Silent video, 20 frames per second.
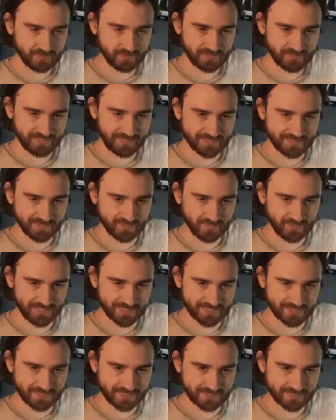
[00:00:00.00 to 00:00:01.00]
But Dance of the
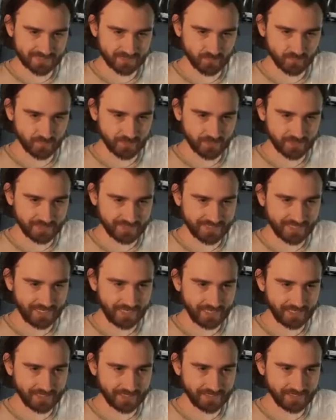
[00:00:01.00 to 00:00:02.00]
Manse is... We die.
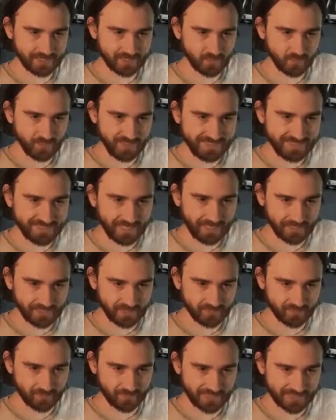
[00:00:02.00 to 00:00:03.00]
We die
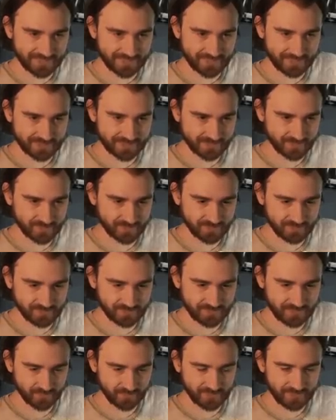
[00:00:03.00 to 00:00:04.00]
if we play that, so...
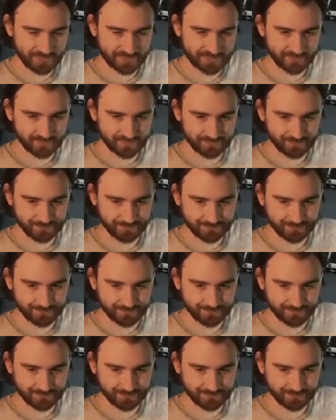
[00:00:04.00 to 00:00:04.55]
That we can't have.